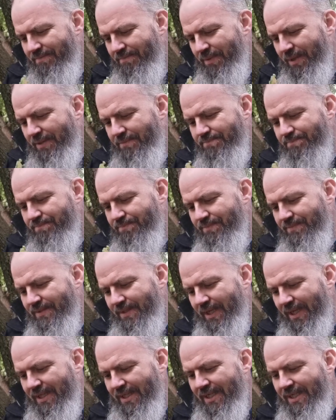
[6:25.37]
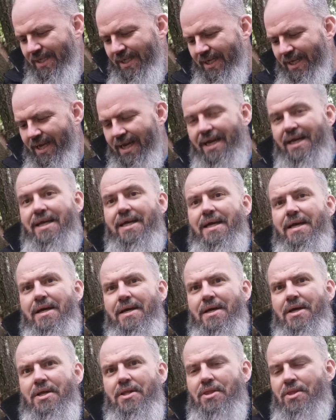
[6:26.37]
But I think
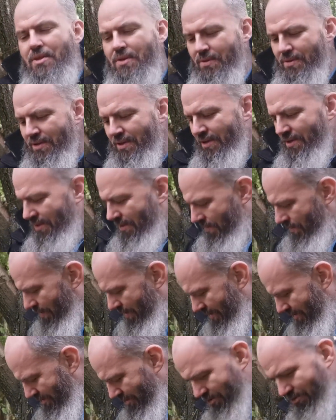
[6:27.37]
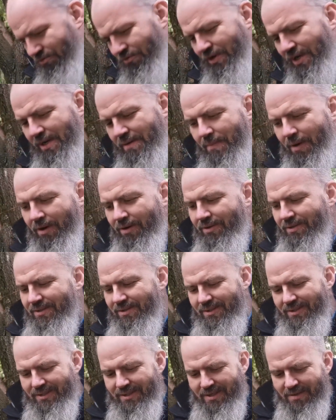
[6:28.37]
the words dream on
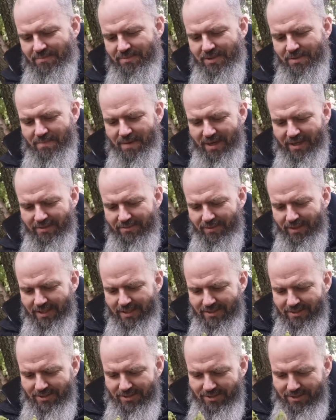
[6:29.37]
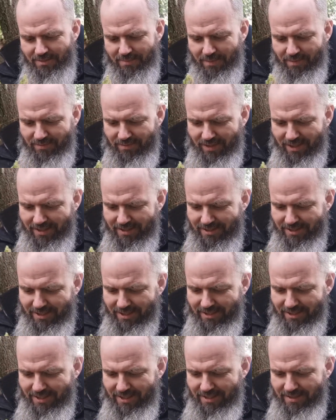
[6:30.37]
come to mind when I talk about things
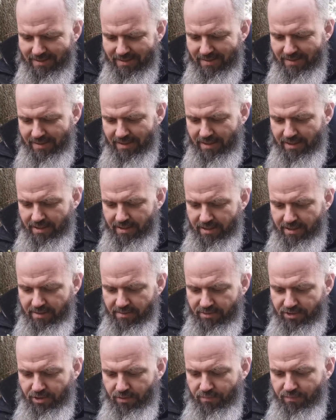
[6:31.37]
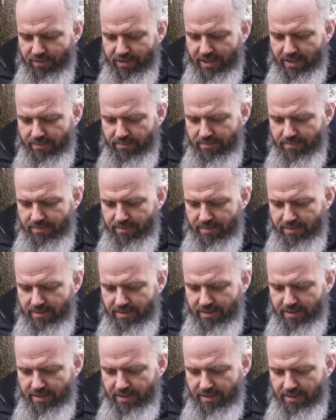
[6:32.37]
like that. So for now,
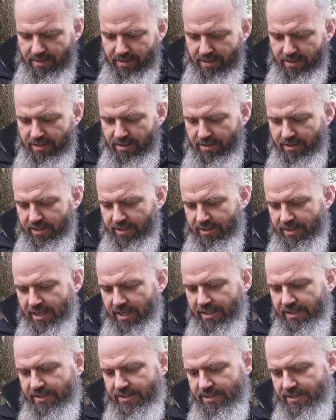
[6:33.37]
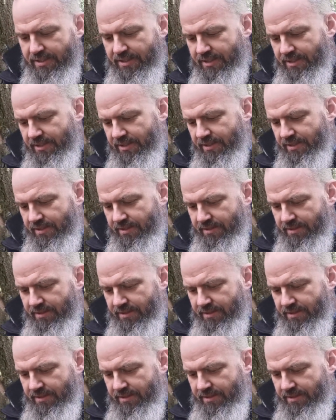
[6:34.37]
I got it nice.